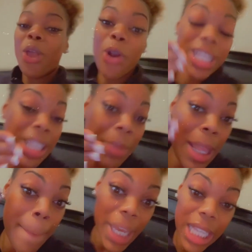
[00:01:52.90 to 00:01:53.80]
or
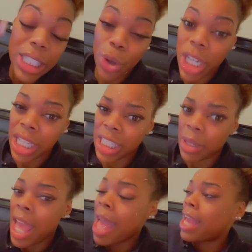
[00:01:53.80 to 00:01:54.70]
something, but it's going to
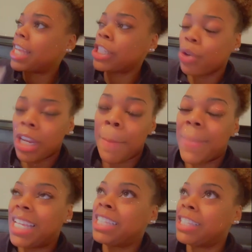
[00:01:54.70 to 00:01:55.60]
is going to
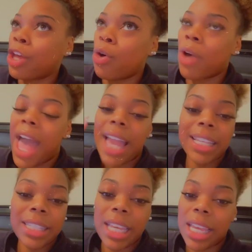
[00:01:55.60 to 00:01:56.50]
be so, I
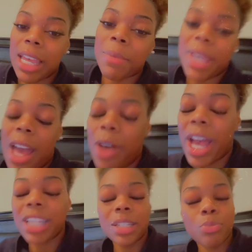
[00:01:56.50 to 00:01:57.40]
can see it coming, y'all.
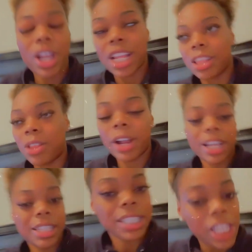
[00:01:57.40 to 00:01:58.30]
I just pray that the Lord
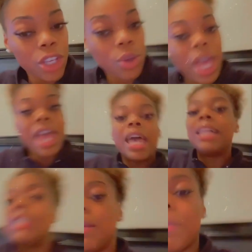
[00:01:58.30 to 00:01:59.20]
continue
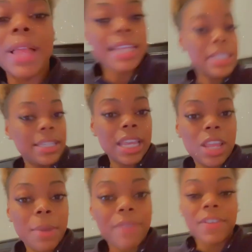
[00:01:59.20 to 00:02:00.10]
to place his hand
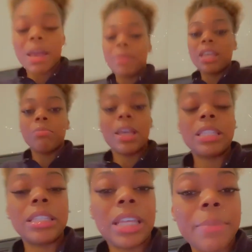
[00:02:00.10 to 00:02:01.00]
on my family, place
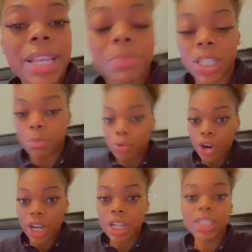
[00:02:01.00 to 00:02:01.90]
his hand on my
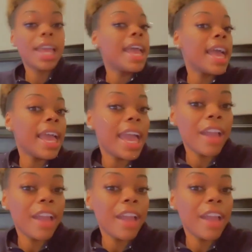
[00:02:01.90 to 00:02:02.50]
supporters, and